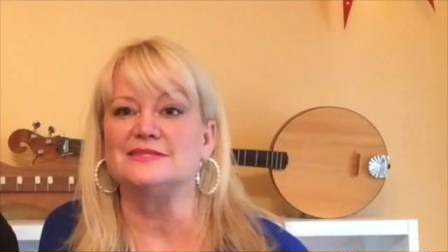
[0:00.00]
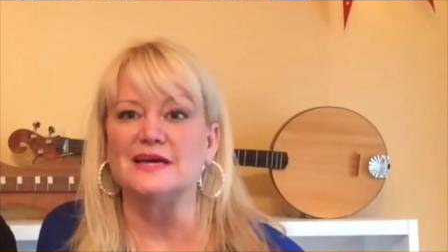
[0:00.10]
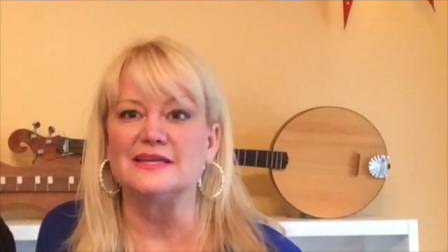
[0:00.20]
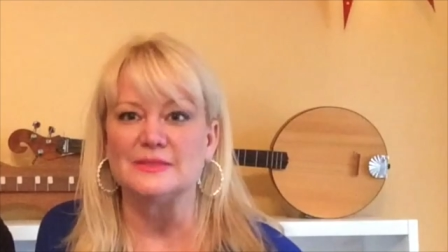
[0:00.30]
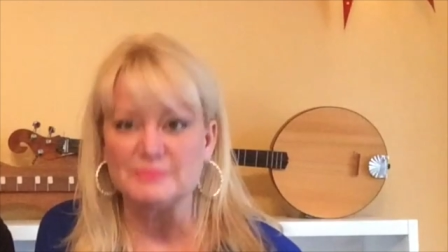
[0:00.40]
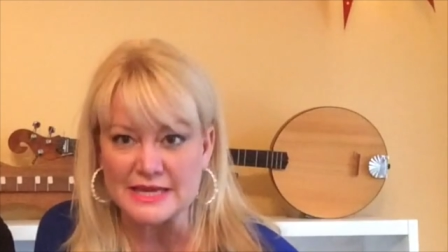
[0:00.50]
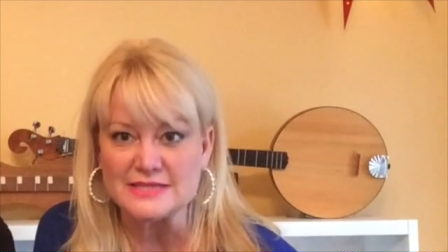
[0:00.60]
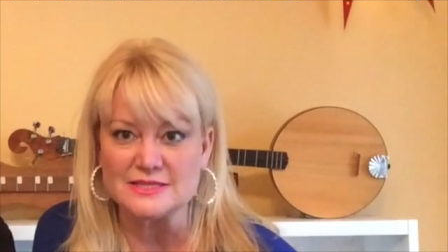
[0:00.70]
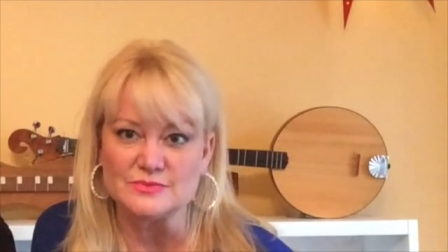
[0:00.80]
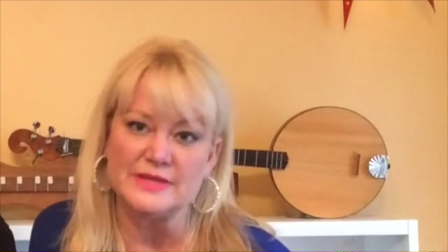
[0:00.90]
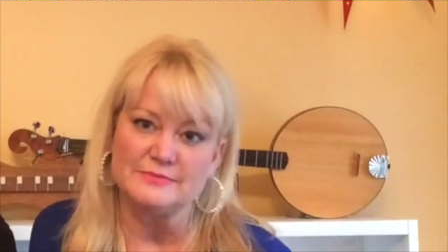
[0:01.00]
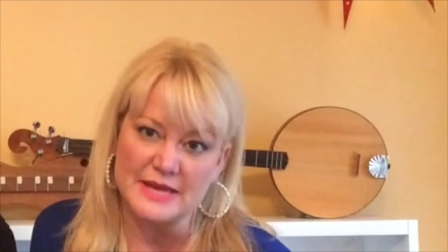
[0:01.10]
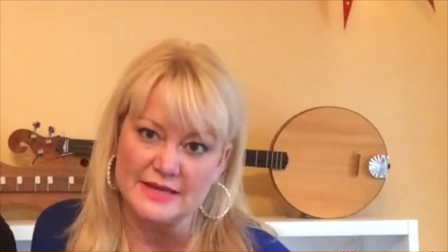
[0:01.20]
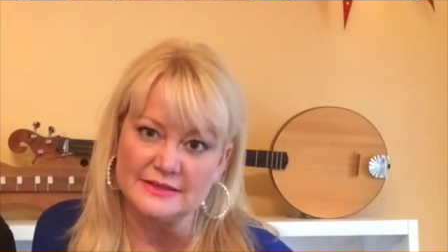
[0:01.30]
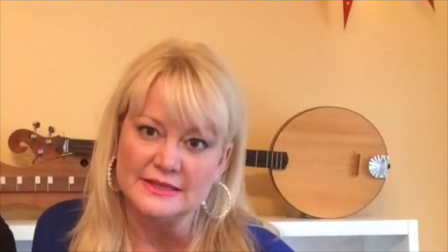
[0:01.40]
done and the places we'd
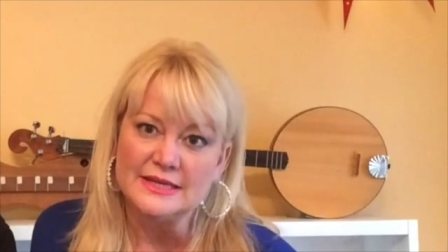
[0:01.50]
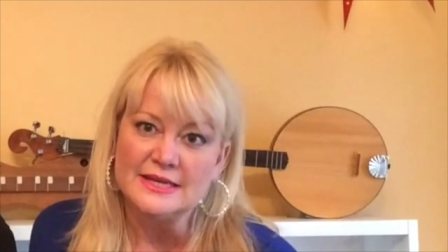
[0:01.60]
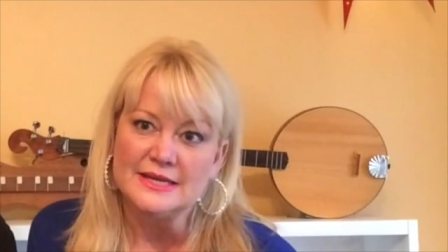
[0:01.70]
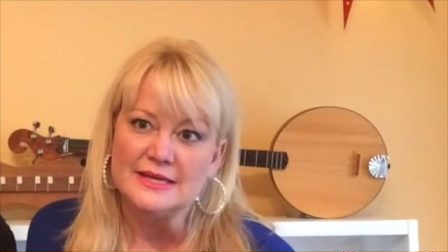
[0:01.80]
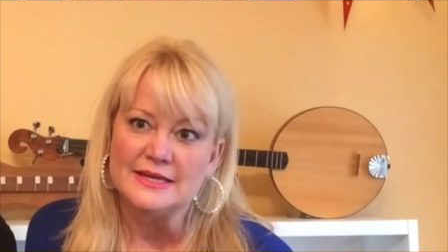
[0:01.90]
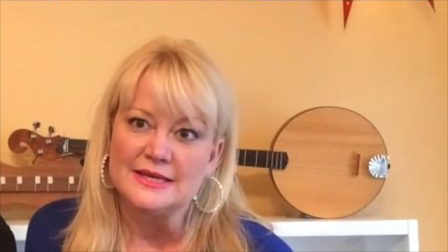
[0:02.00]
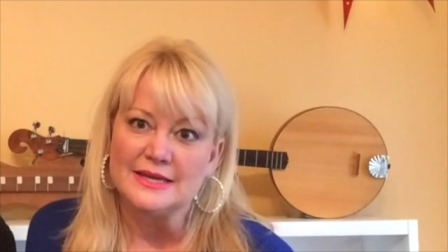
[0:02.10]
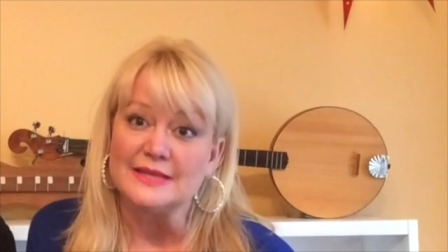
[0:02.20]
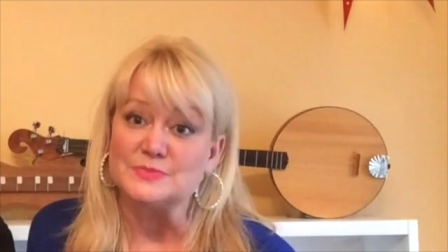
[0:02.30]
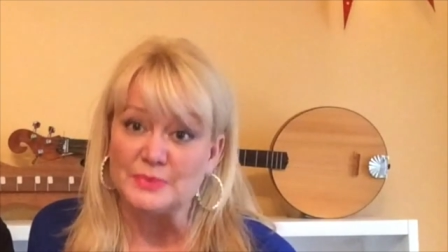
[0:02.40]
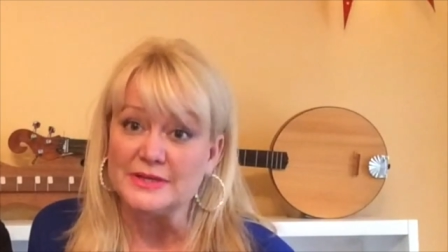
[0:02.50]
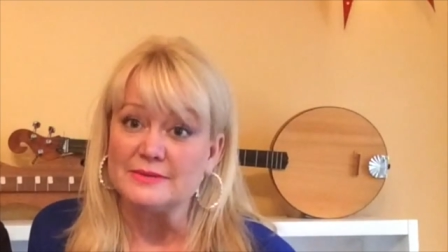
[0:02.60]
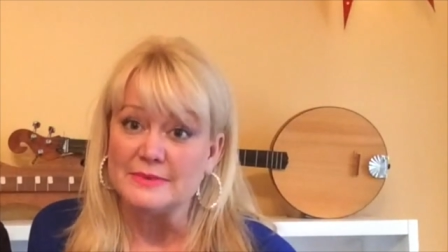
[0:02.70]
been, pretty amazing. It's pretty